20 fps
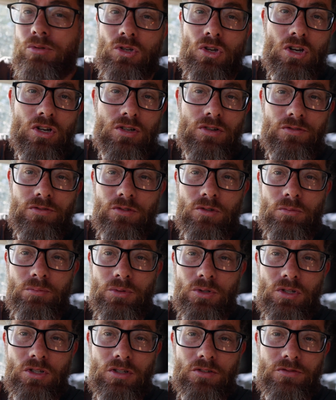beautiful,
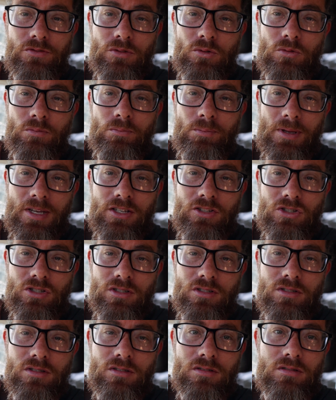beautiful
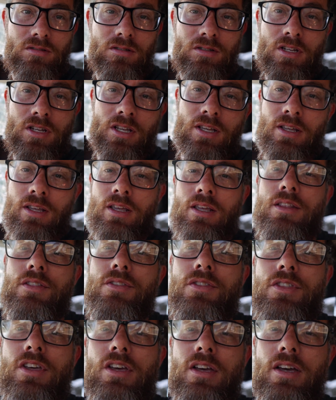beaches.
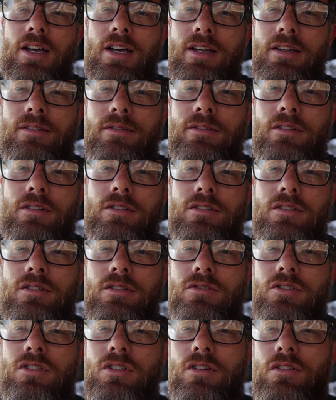So I've
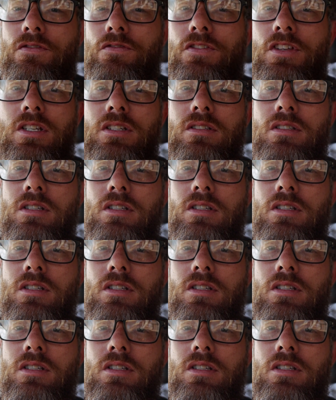just got to fix